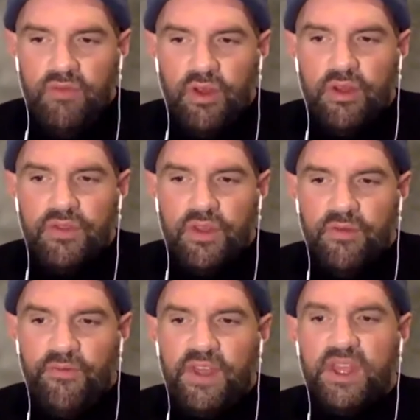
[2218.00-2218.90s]
The
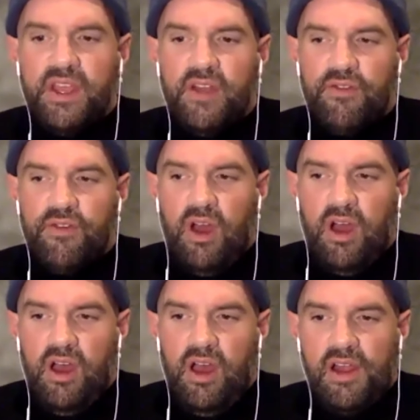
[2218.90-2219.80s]
the feeling of
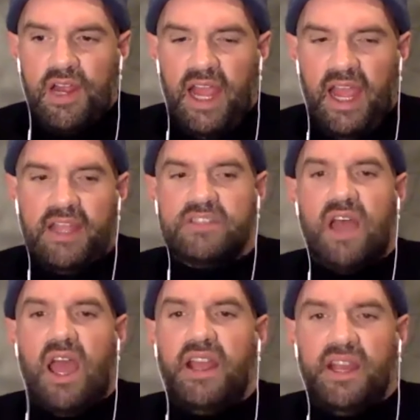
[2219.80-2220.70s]
uh,
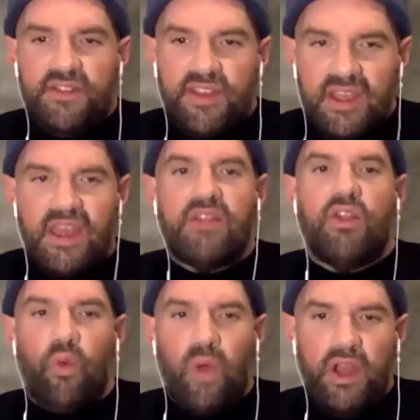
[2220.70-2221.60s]
anxiety to
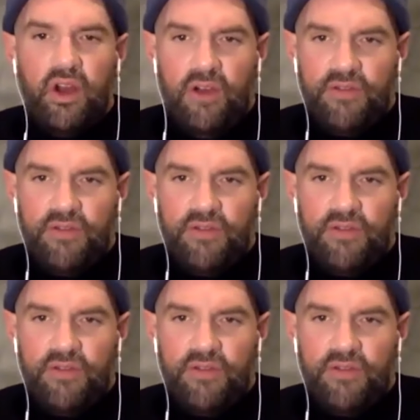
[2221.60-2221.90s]
get the weight